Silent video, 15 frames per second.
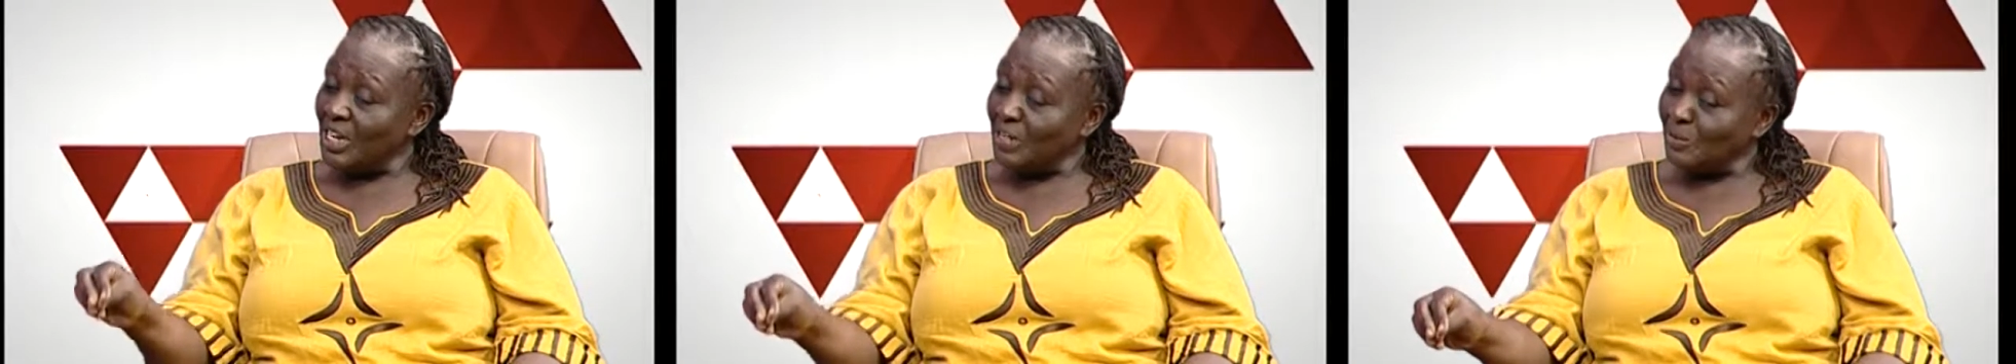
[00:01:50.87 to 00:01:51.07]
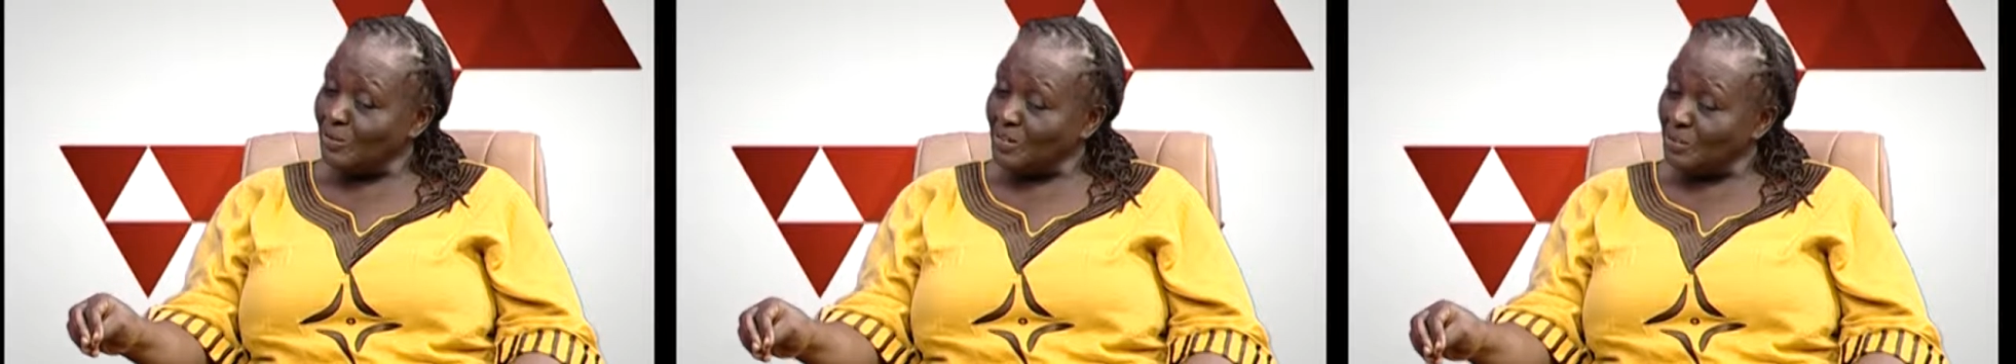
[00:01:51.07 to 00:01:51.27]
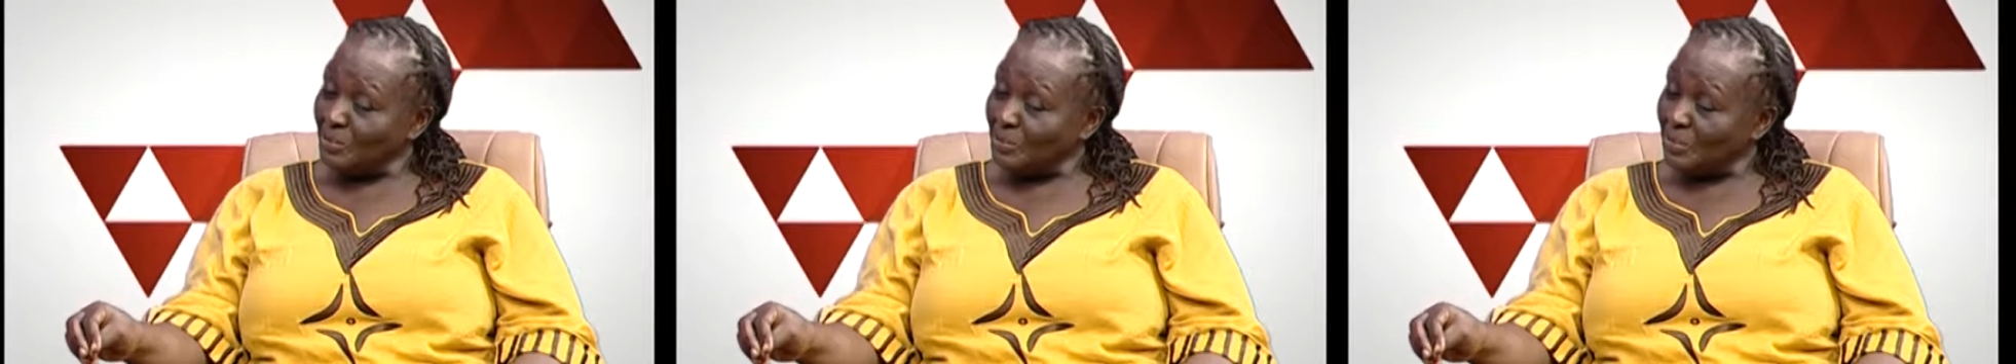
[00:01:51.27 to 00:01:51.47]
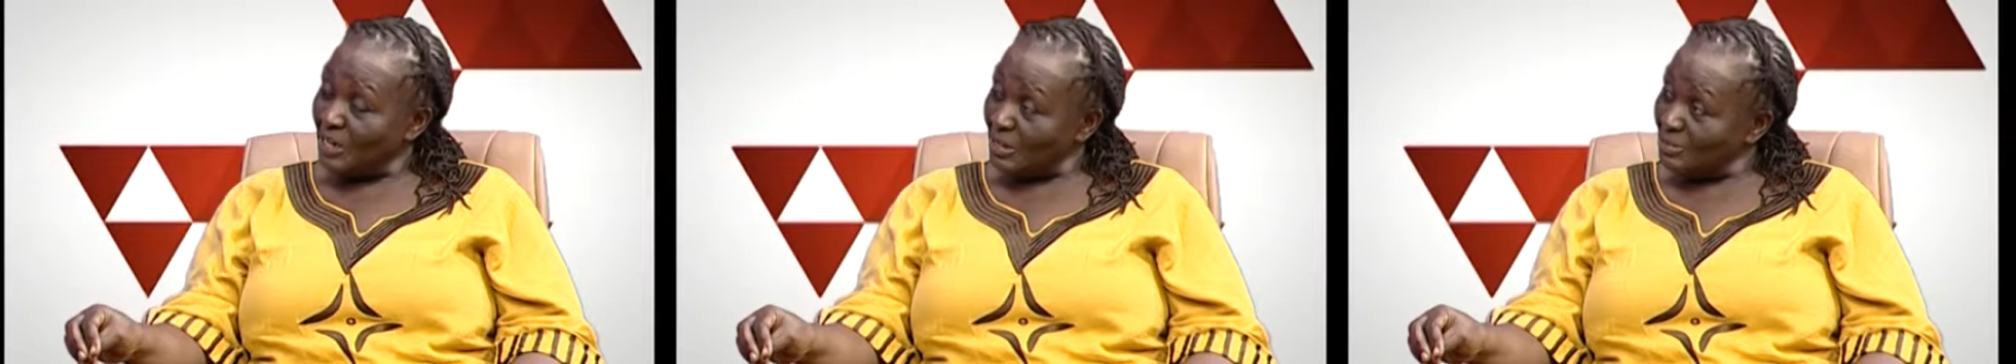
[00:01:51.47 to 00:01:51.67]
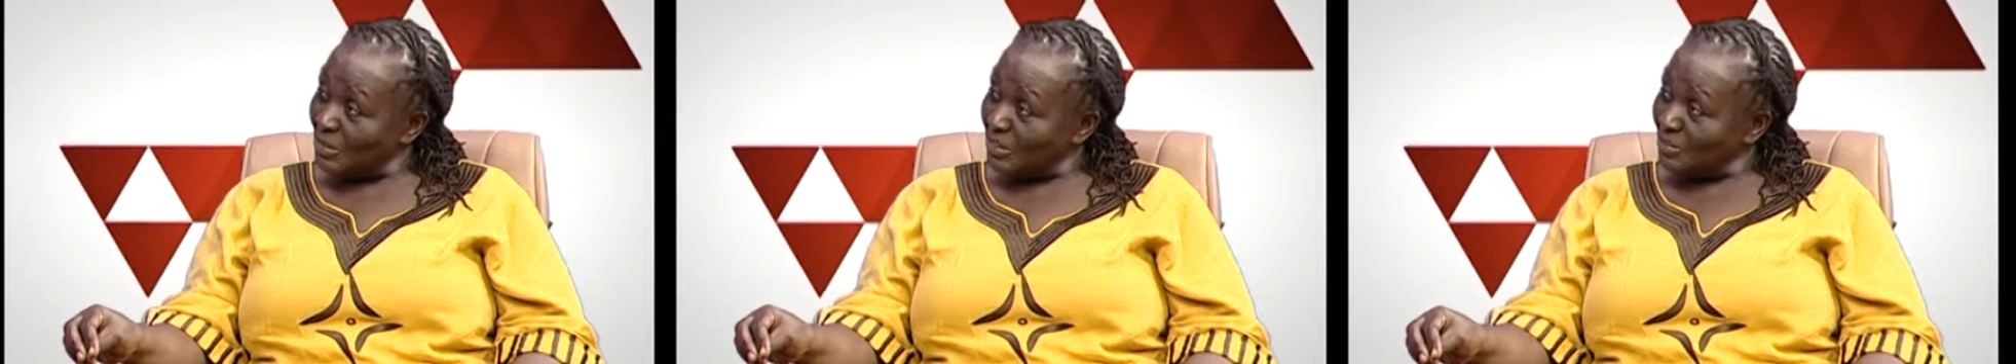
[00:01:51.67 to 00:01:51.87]
I was in
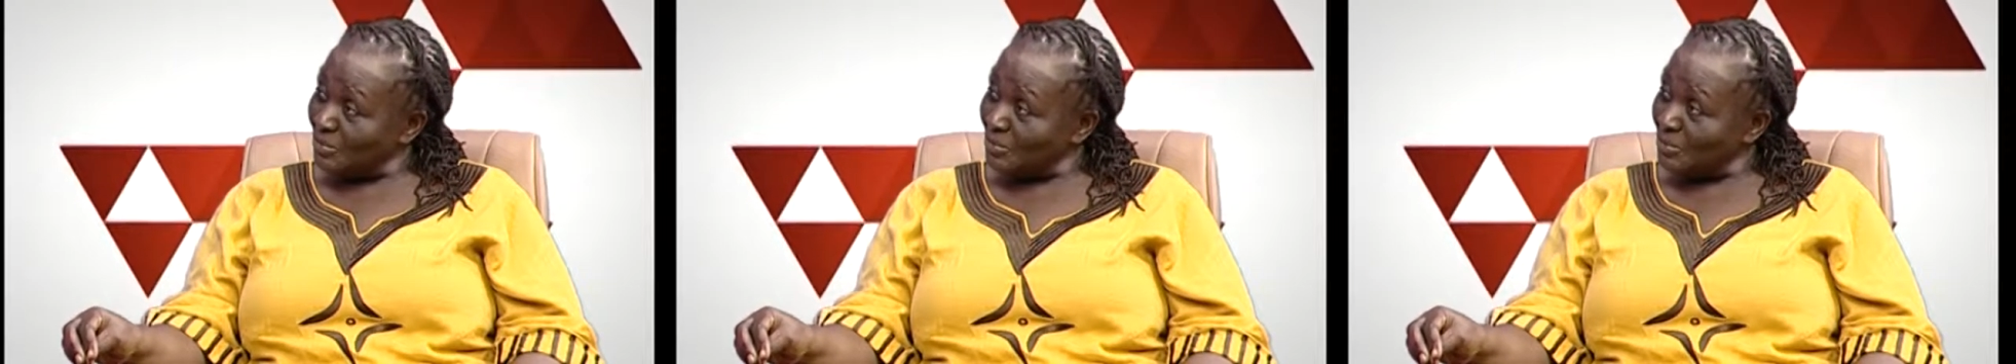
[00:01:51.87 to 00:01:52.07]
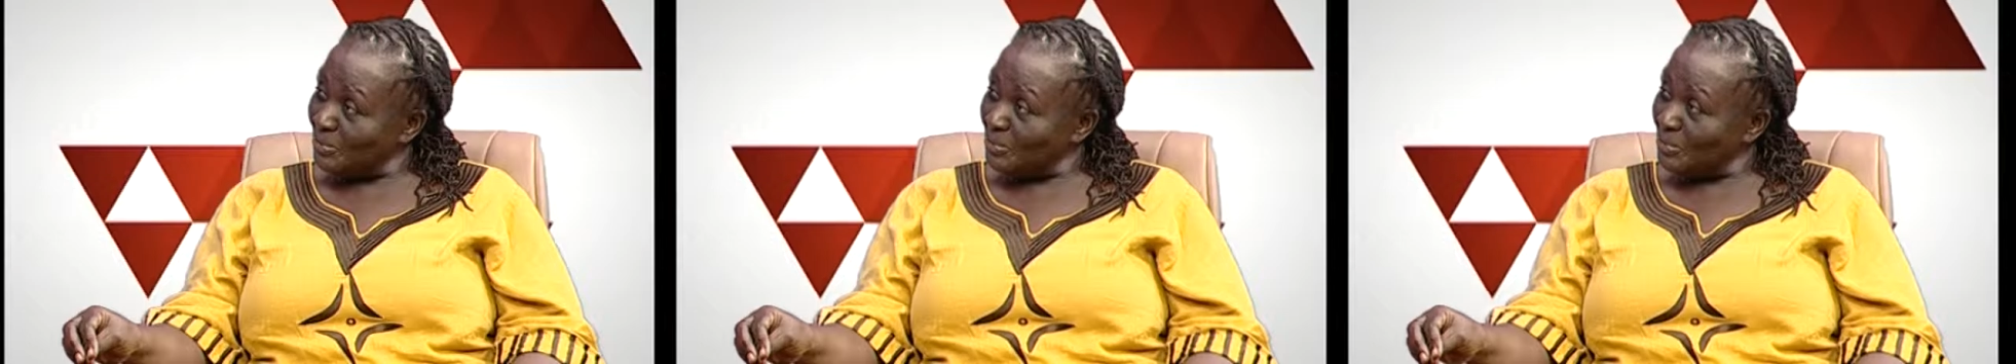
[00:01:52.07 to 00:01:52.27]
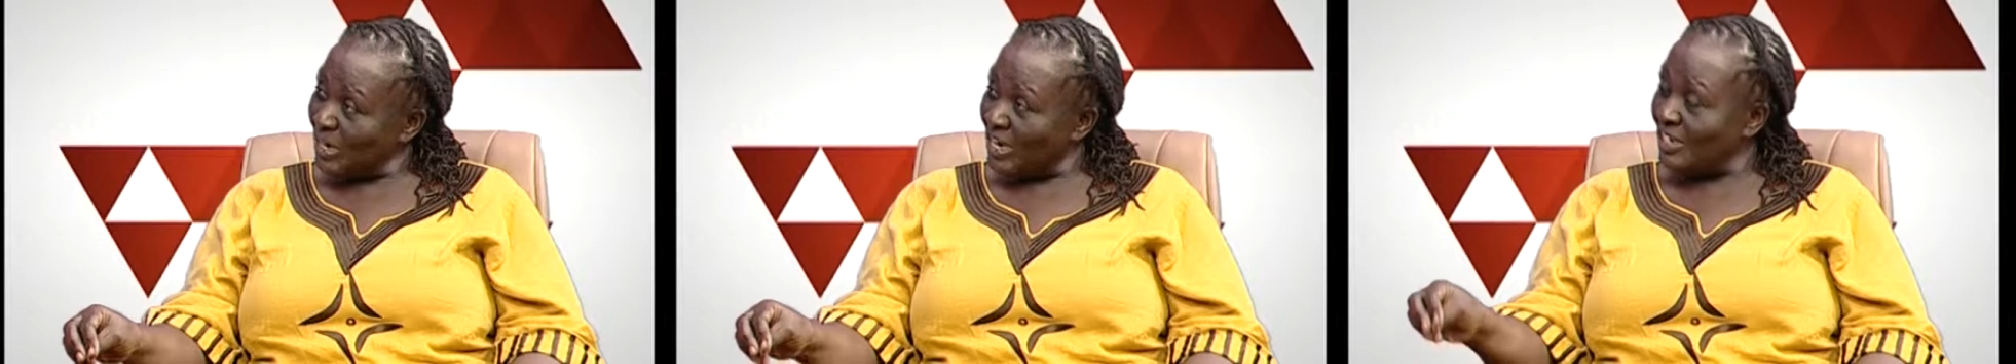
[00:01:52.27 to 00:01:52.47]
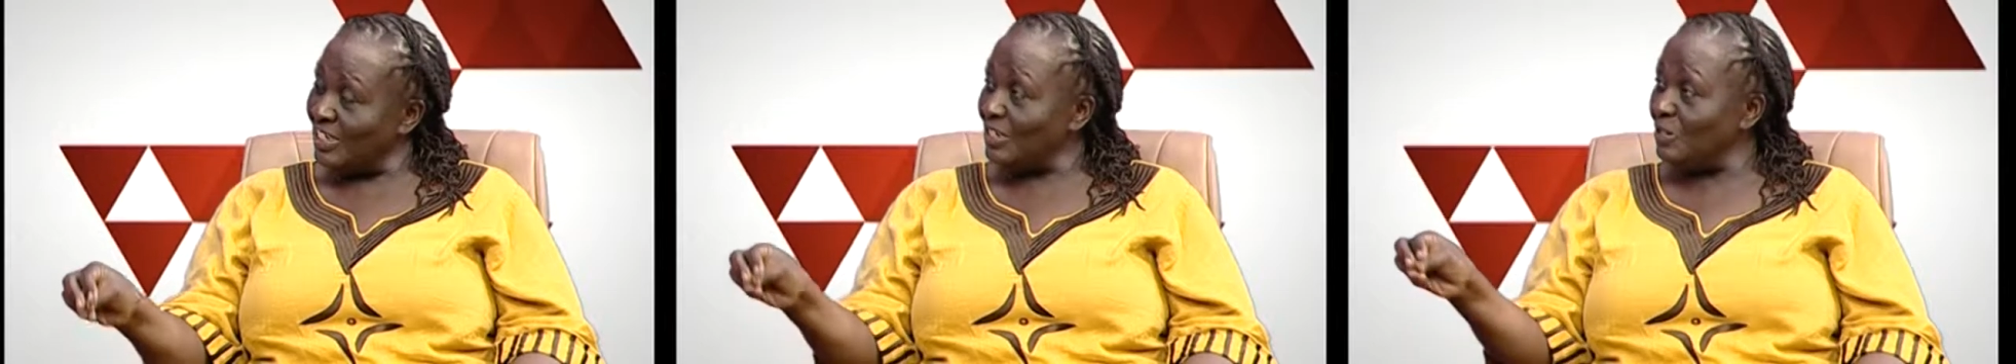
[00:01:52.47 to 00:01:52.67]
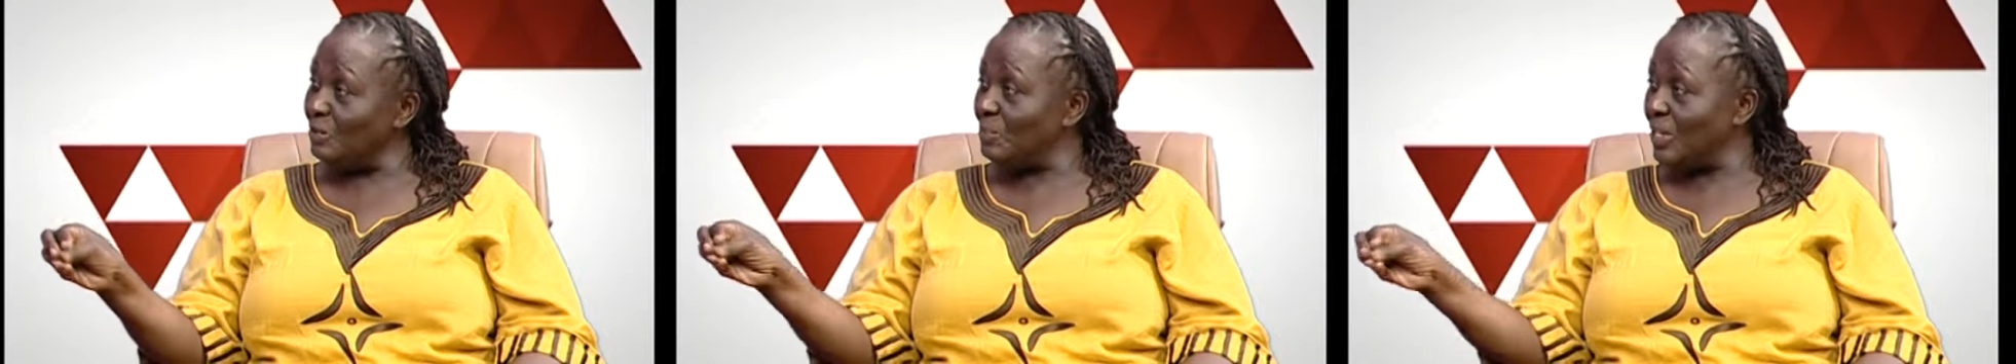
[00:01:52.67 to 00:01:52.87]
primary school at, yes,
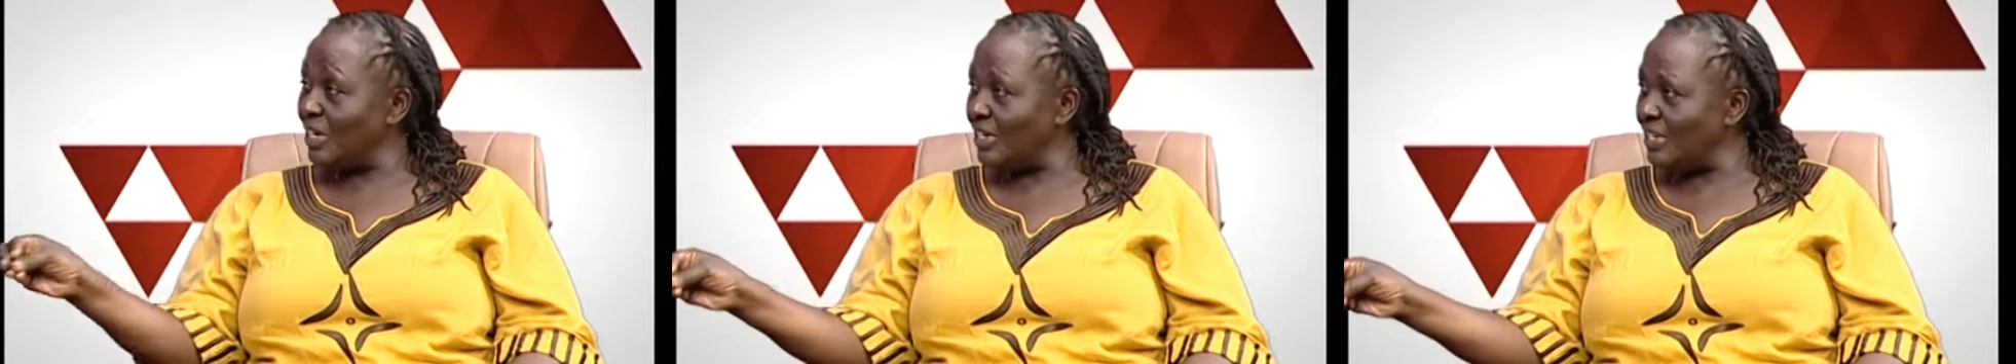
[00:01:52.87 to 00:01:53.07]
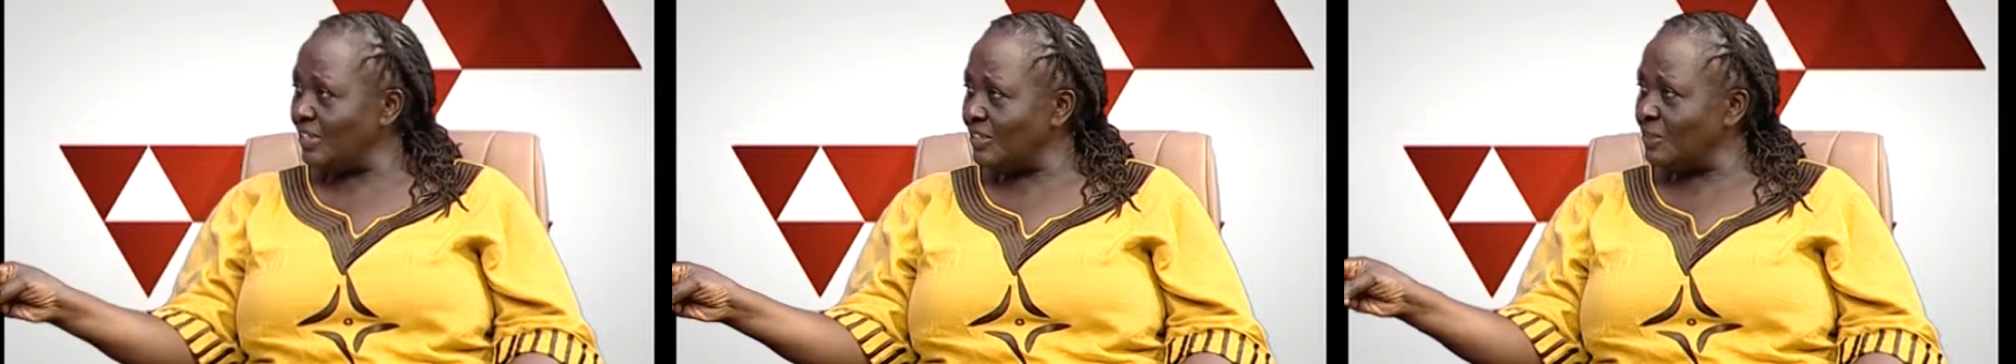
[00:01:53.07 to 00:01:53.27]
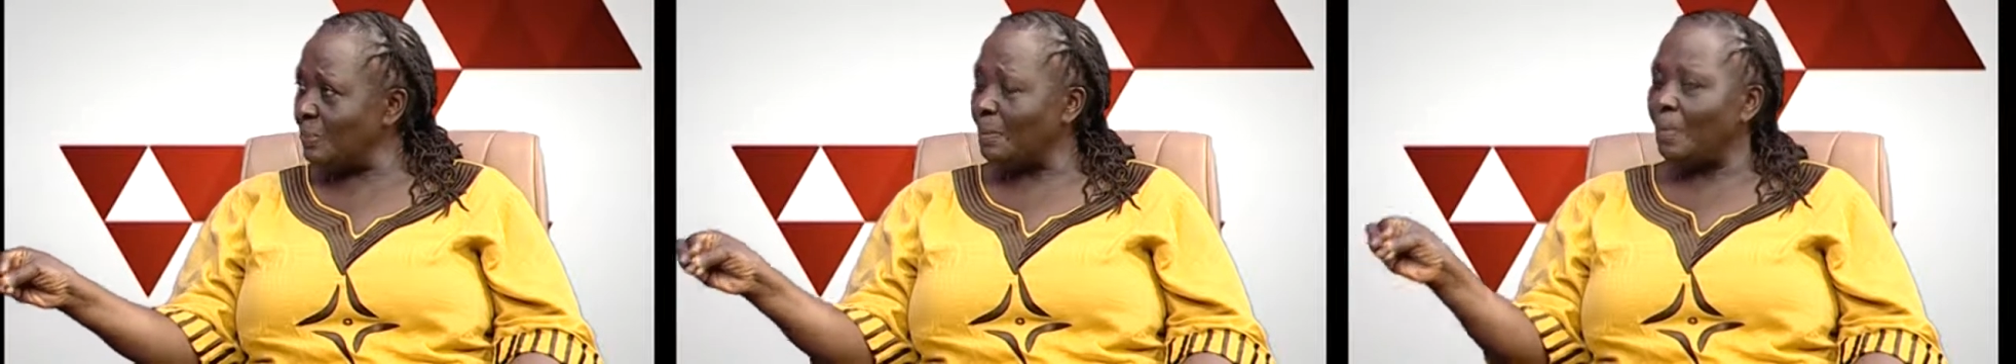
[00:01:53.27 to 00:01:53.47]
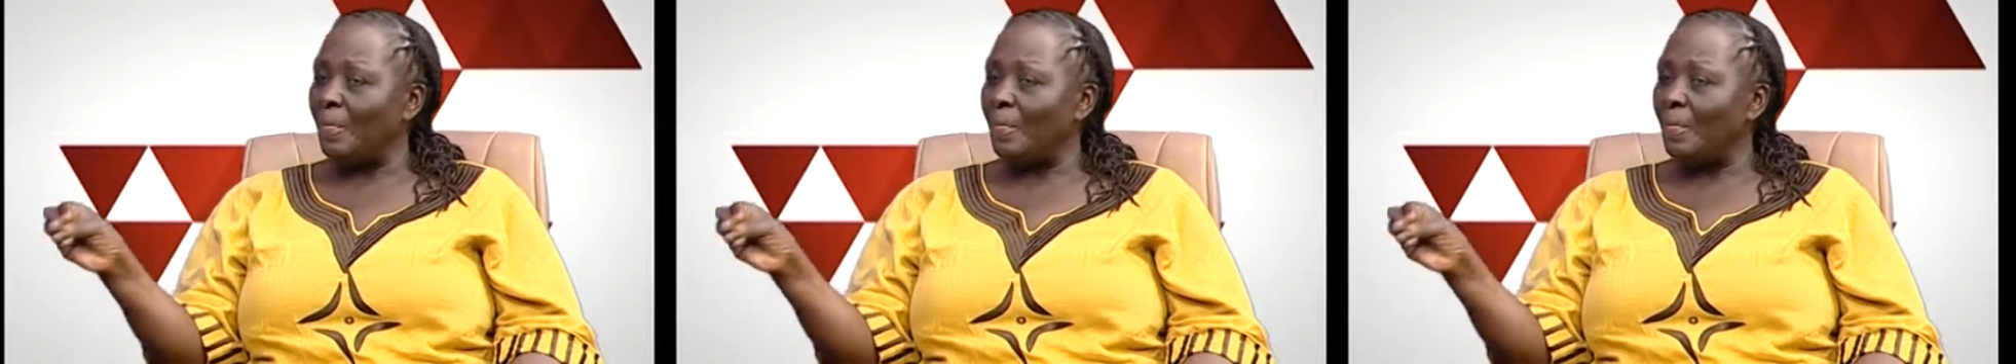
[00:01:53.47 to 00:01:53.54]
Independence,